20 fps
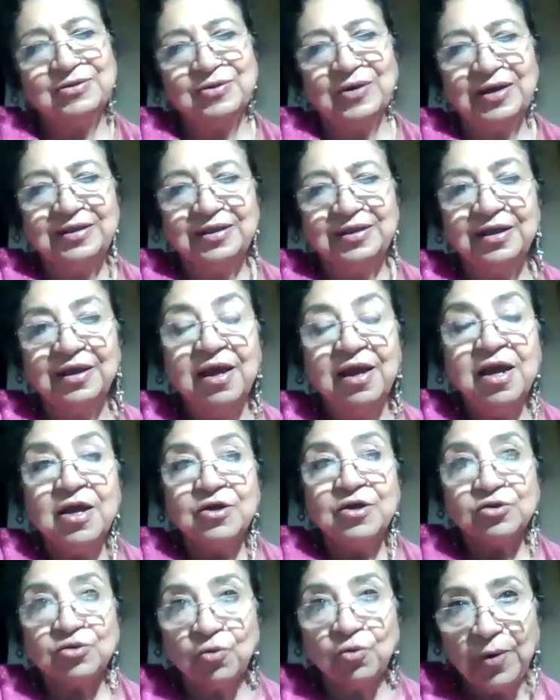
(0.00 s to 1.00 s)
So I think,
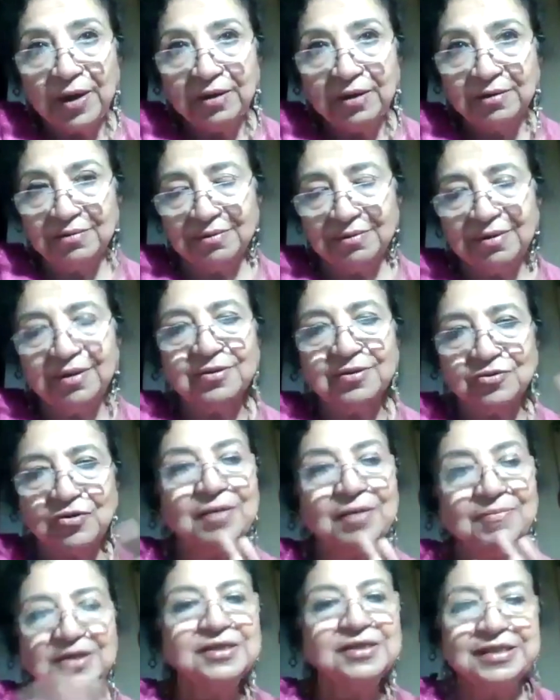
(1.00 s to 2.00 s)
so
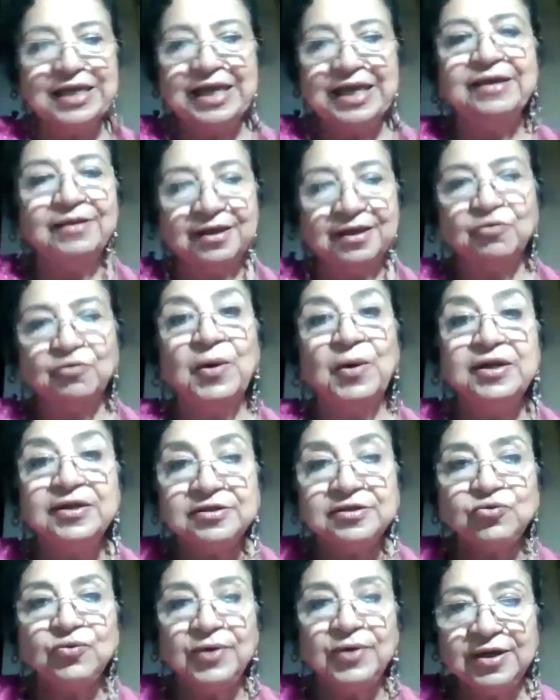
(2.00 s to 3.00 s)
I'm just saying that one
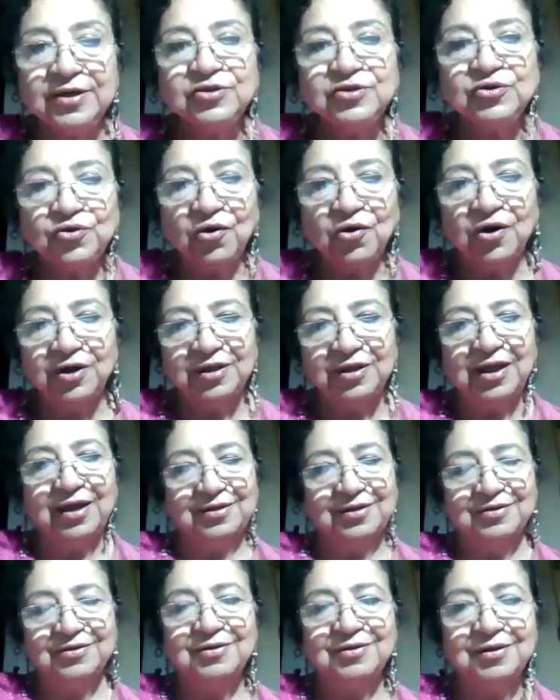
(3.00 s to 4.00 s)
has to enjoy that